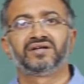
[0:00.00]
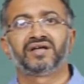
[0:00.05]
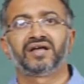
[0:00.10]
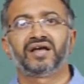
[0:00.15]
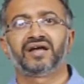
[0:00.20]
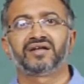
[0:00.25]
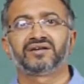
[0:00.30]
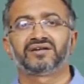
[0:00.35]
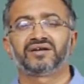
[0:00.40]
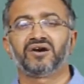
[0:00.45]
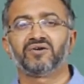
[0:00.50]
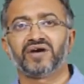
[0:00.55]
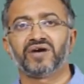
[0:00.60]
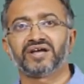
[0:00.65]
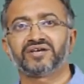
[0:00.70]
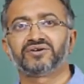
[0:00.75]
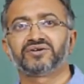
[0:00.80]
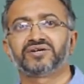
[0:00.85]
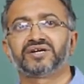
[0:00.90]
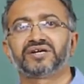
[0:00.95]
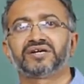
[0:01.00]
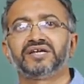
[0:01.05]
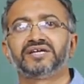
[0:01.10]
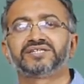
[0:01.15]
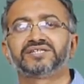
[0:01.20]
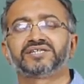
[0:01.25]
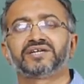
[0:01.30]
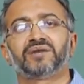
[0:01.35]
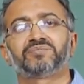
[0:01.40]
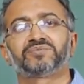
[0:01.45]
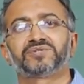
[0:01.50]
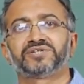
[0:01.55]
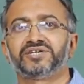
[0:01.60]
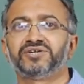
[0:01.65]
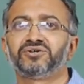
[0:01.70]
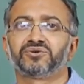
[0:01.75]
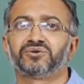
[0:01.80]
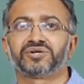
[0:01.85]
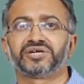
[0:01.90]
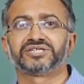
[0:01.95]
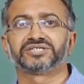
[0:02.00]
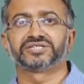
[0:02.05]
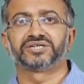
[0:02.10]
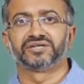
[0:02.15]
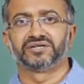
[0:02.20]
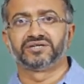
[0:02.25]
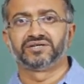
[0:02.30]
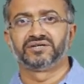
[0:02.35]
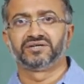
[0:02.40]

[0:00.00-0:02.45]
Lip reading: and how accurately it's capturing rotation.